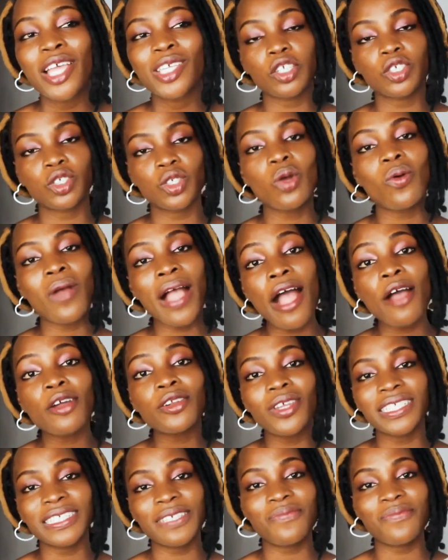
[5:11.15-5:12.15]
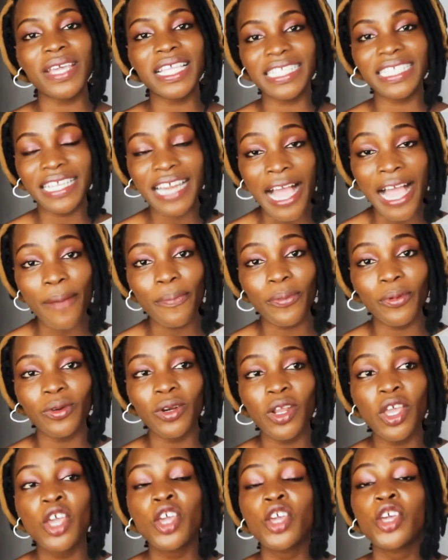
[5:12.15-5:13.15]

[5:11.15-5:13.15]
So how does the mating happen?